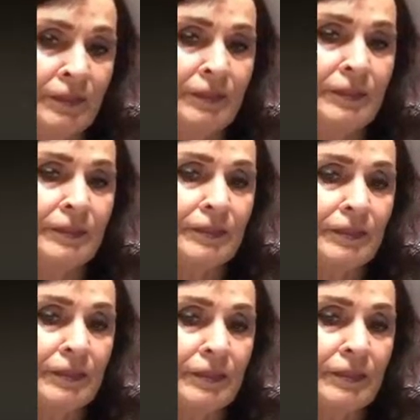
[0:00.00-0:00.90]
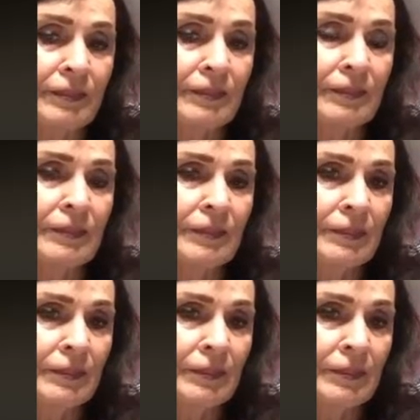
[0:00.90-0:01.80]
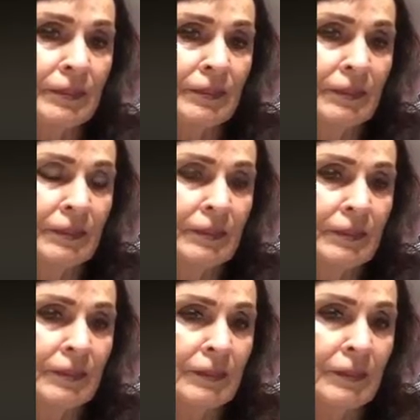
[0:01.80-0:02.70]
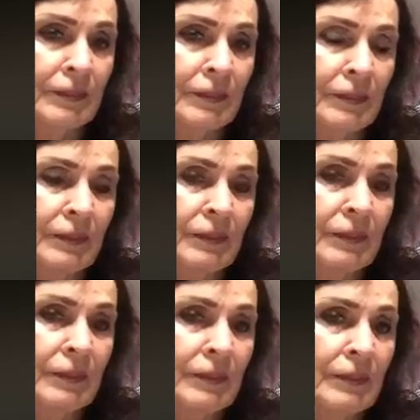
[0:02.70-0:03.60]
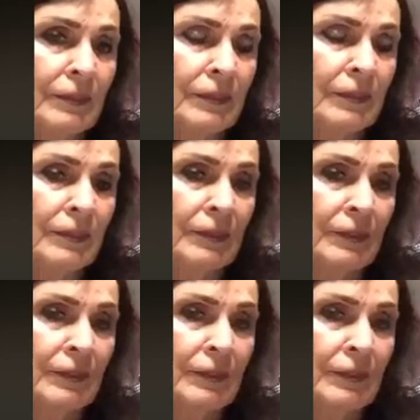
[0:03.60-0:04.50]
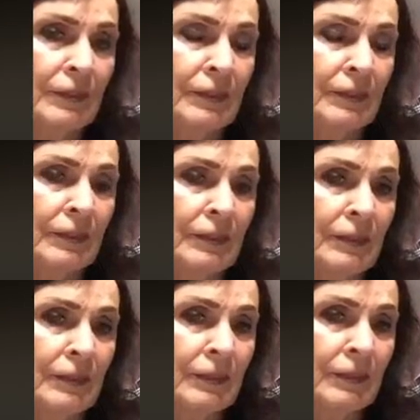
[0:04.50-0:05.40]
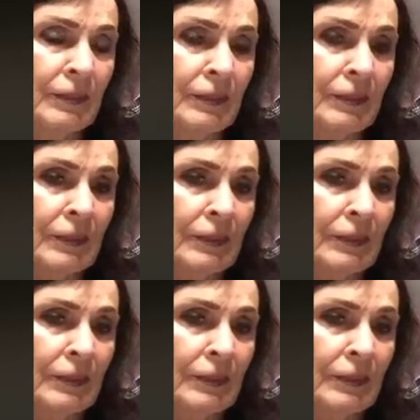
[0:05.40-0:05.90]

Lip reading: The person shown says nothing.